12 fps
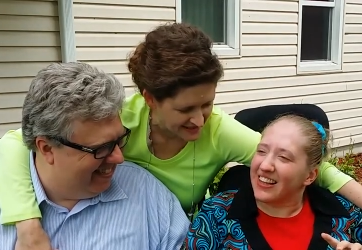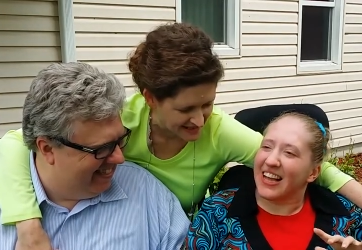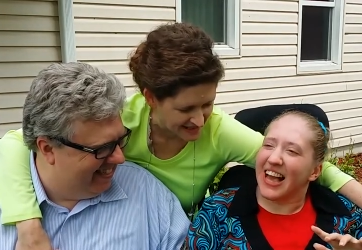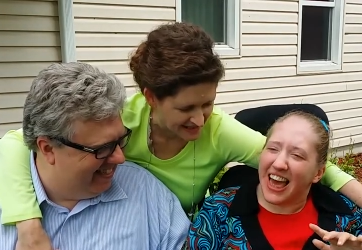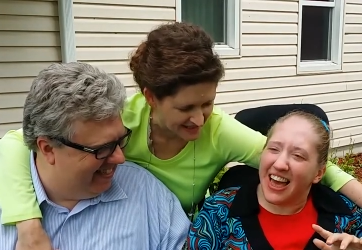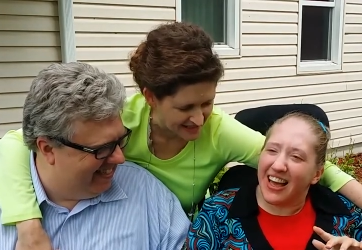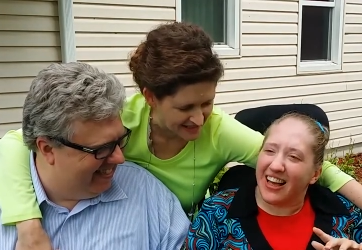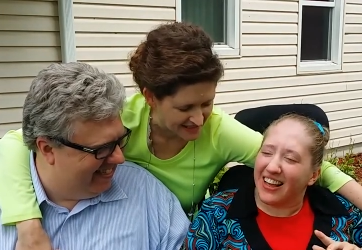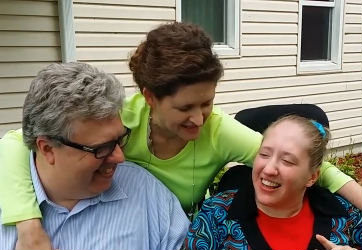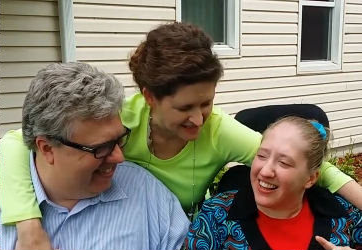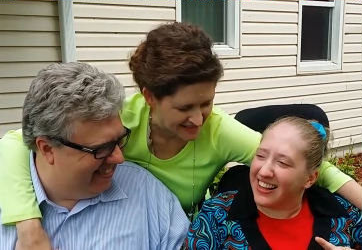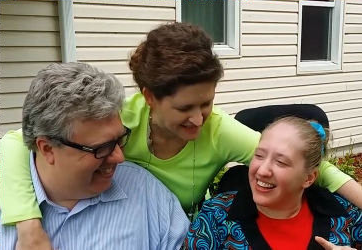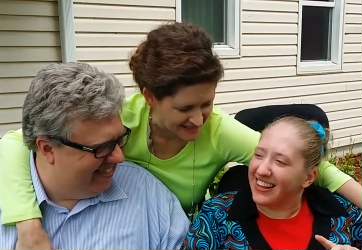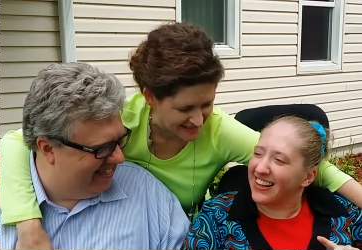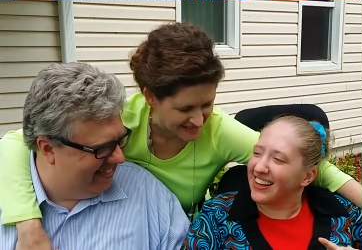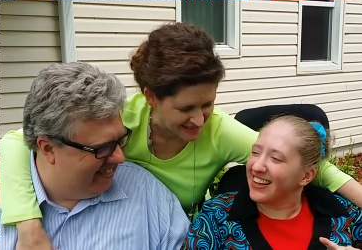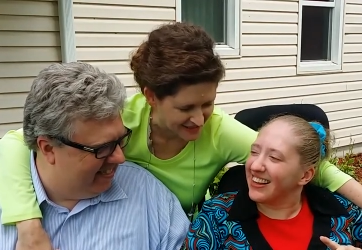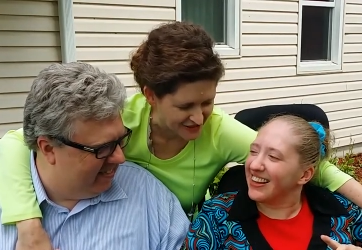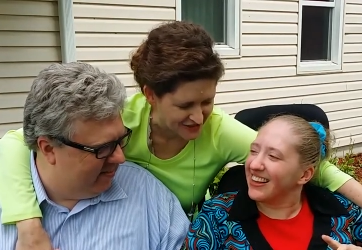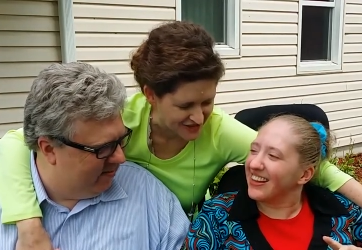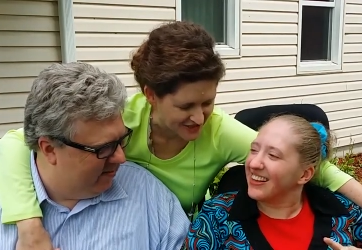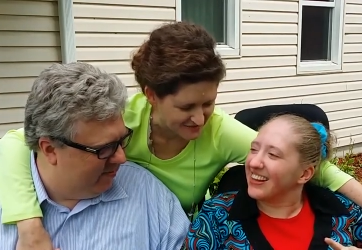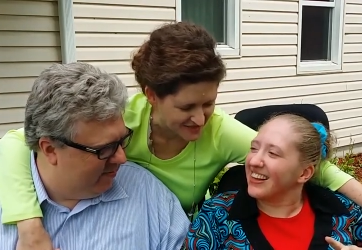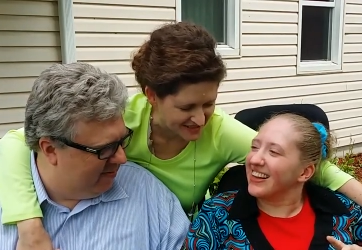Speaker 1: Did he? Did, did he get you
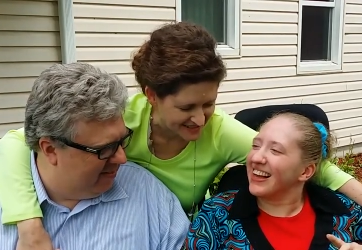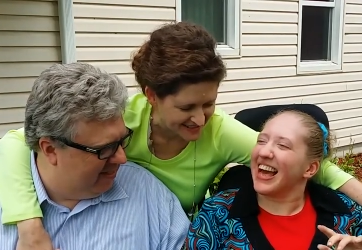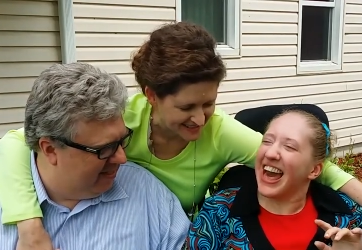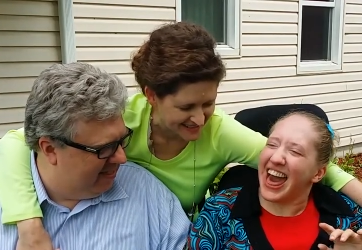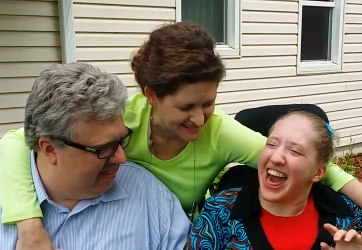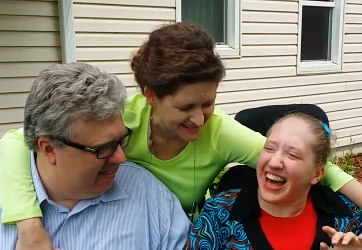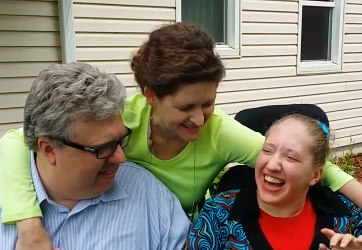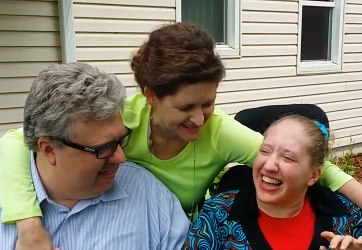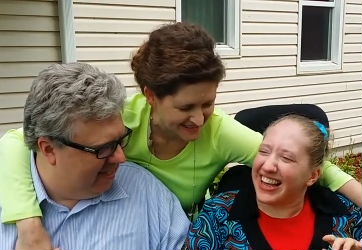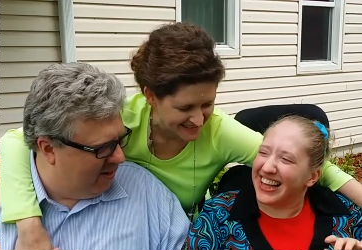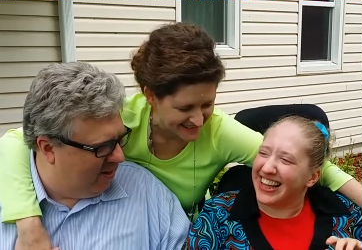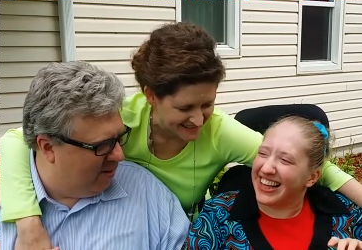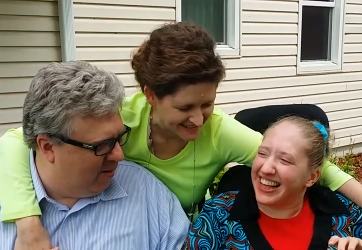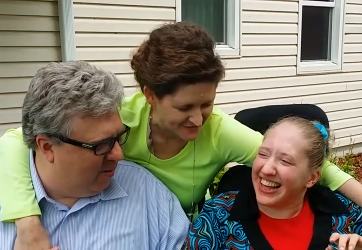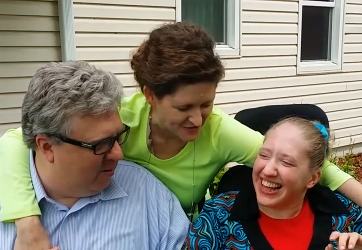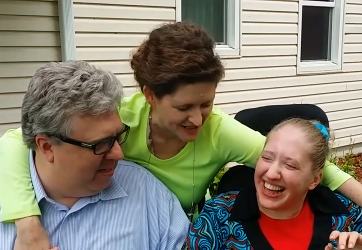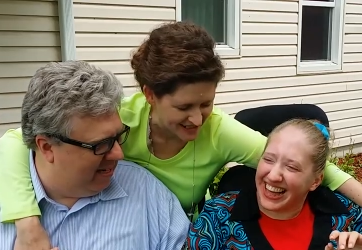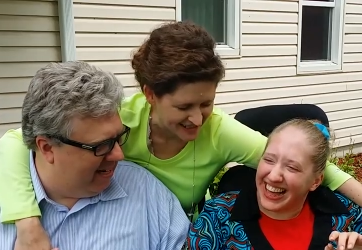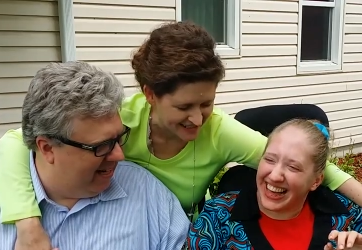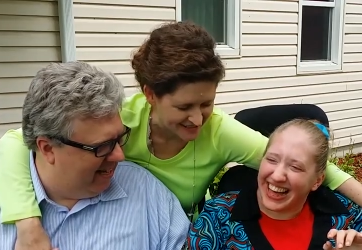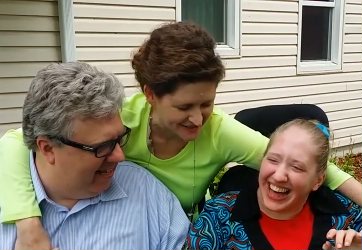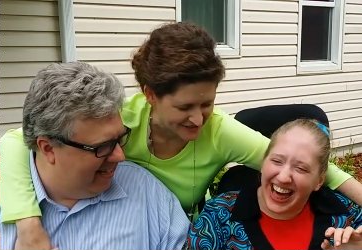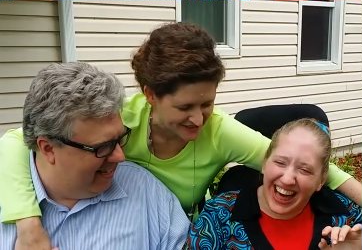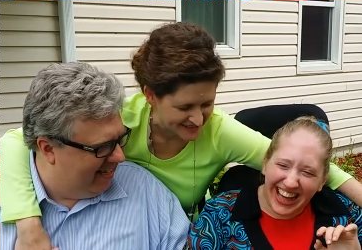something? Oh, What'd he get
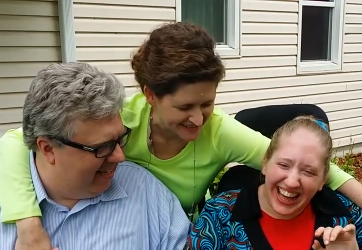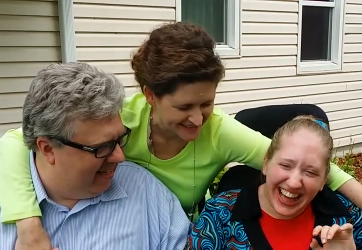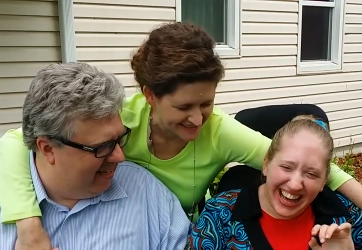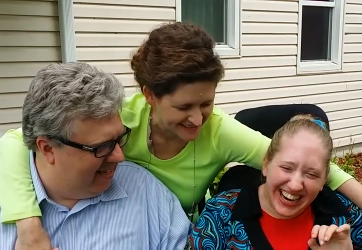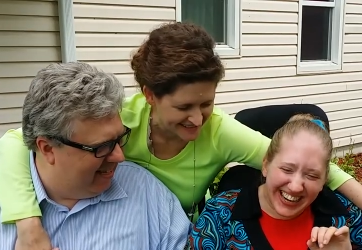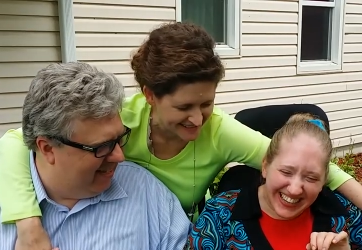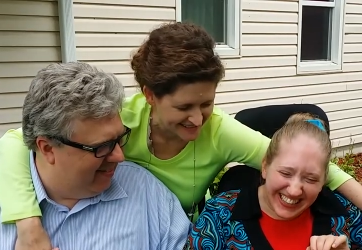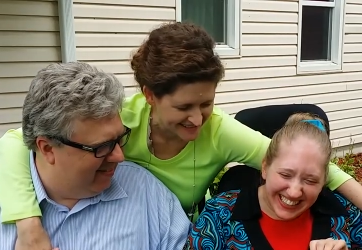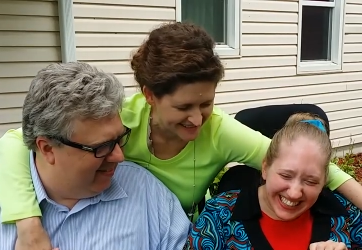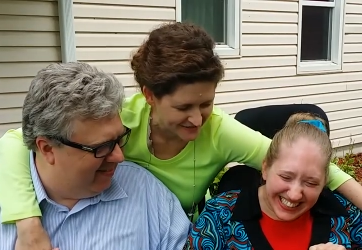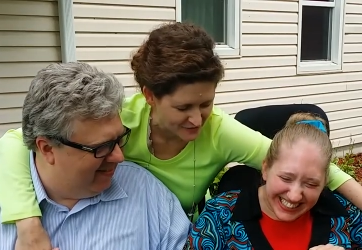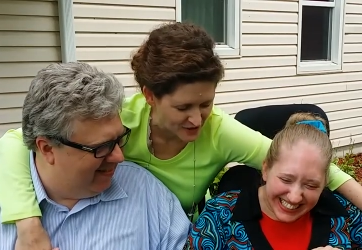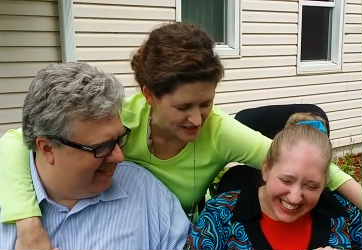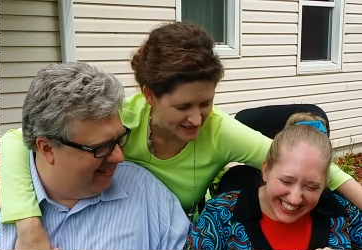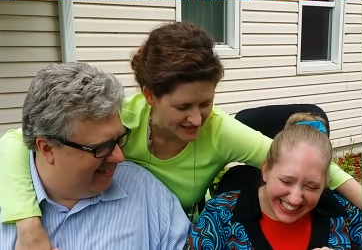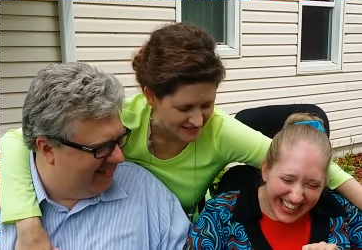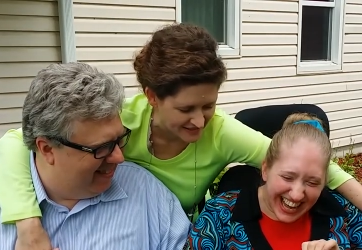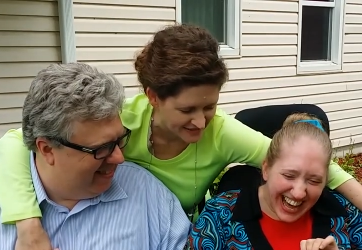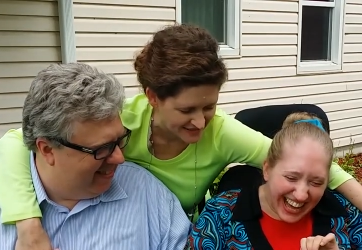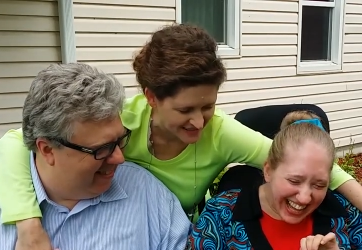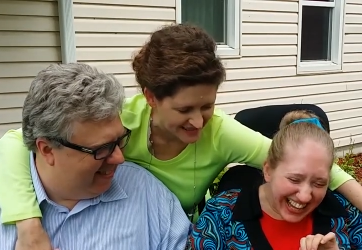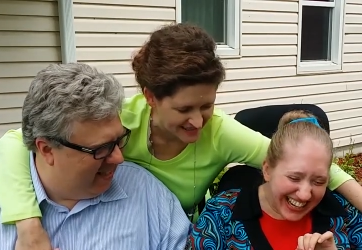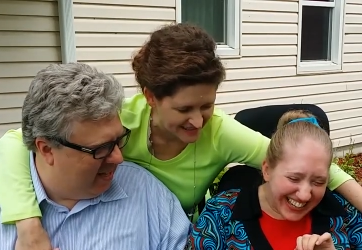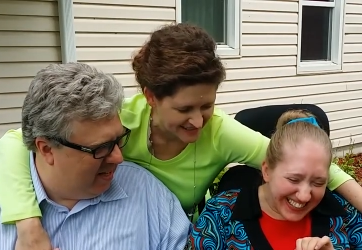you? What'd he get you?
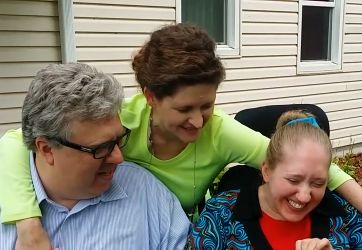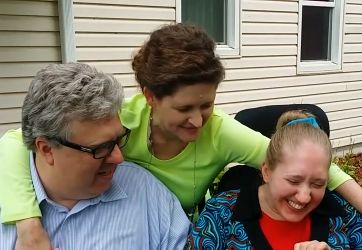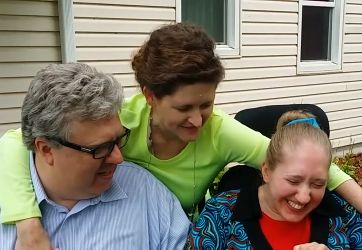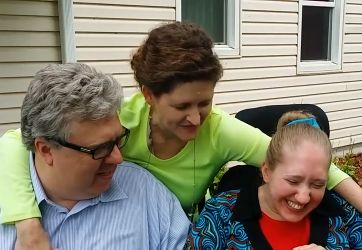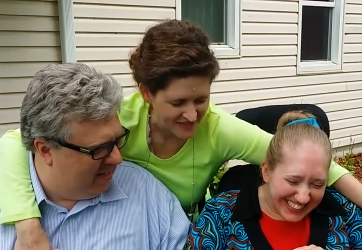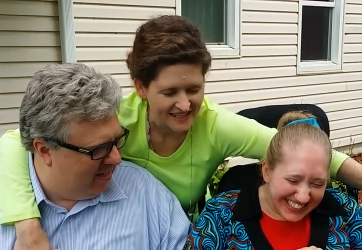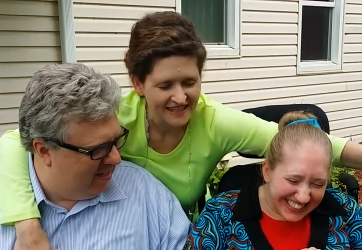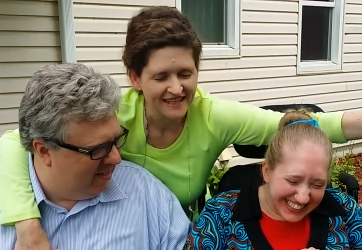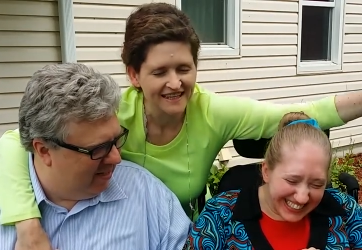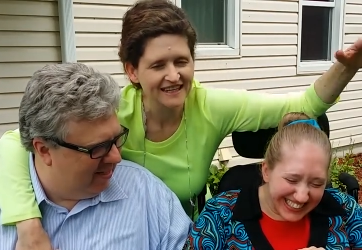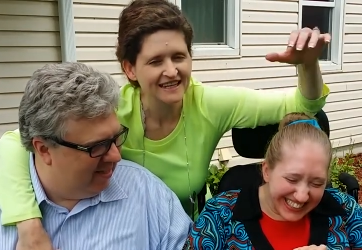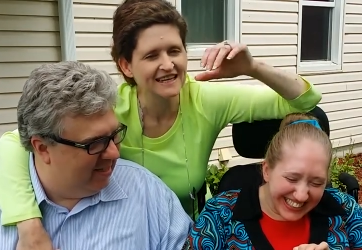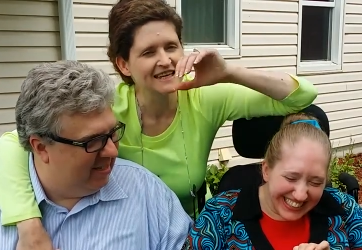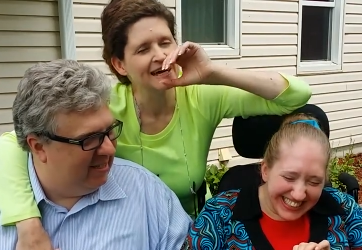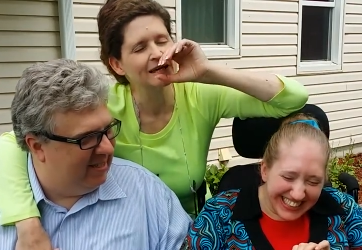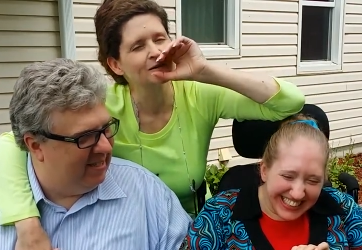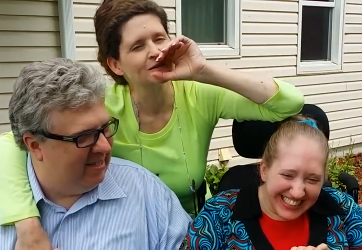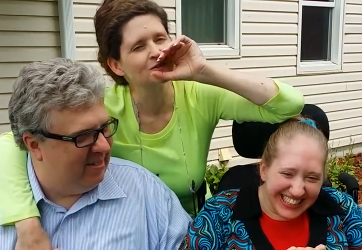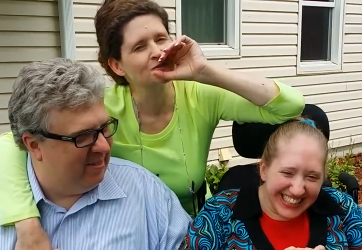He got her a